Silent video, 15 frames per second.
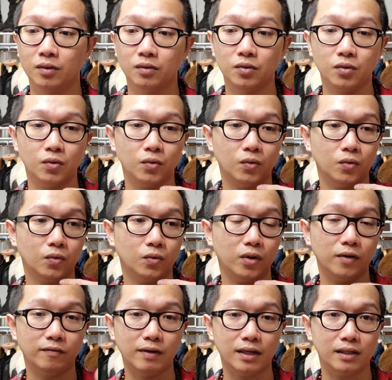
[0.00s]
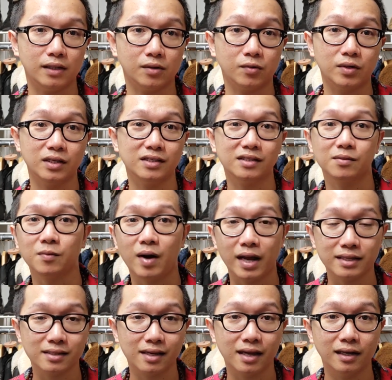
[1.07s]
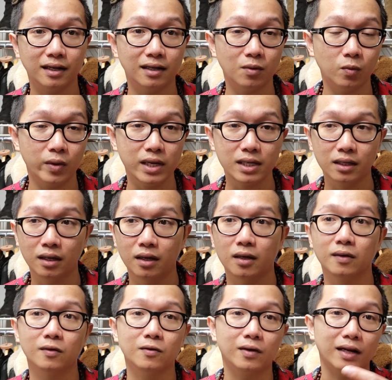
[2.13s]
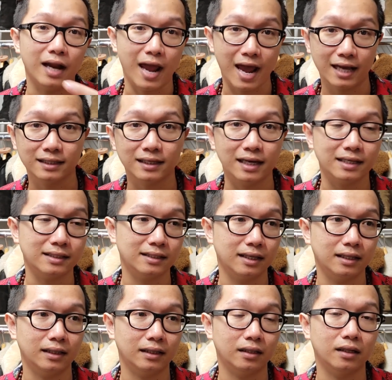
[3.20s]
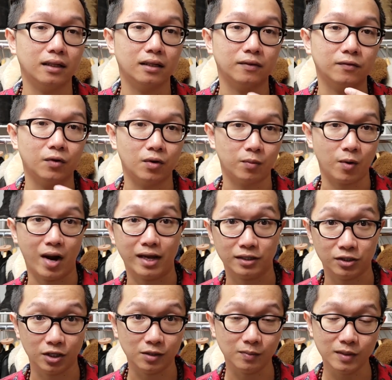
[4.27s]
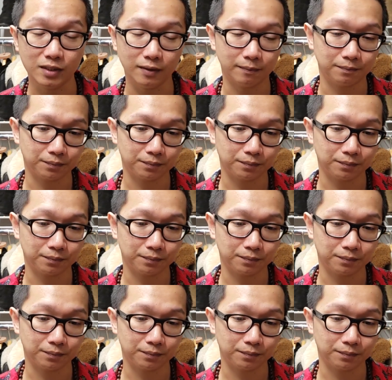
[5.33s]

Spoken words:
they decrease the price again in a week, you can ask Essence for a price adjustment.